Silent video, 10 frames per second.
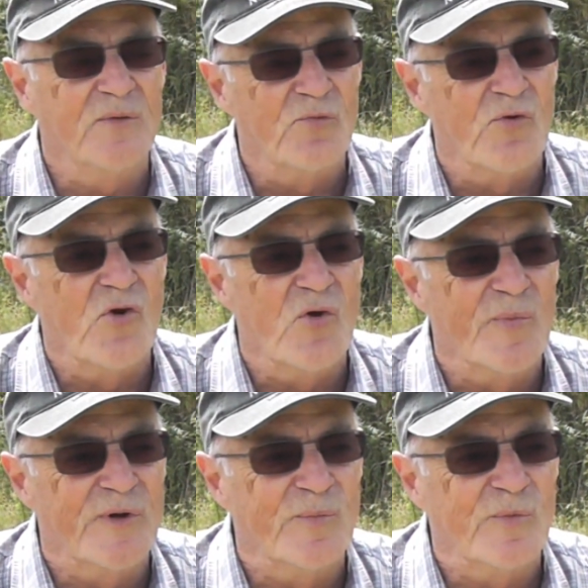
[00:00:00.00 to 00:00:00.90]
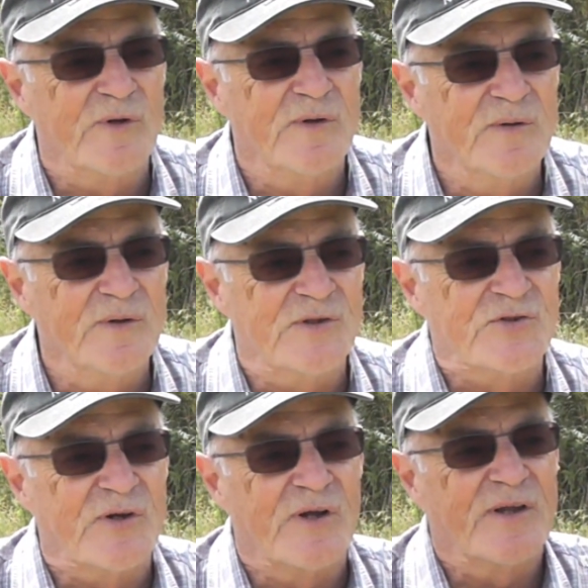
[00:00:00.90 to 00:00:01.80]
room and
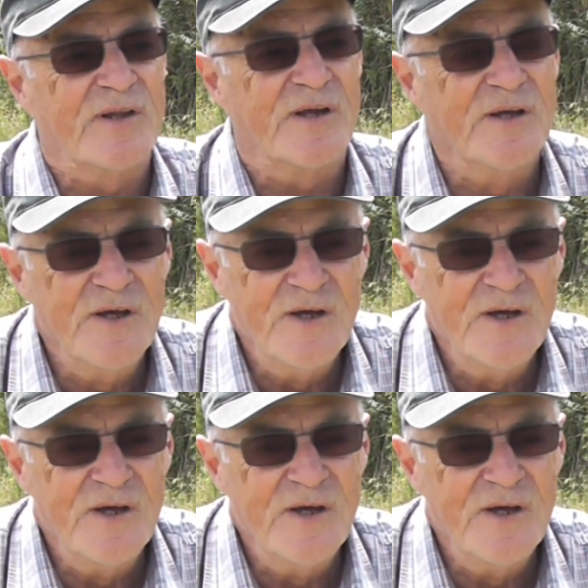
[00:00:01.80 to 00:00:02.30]
so on like that,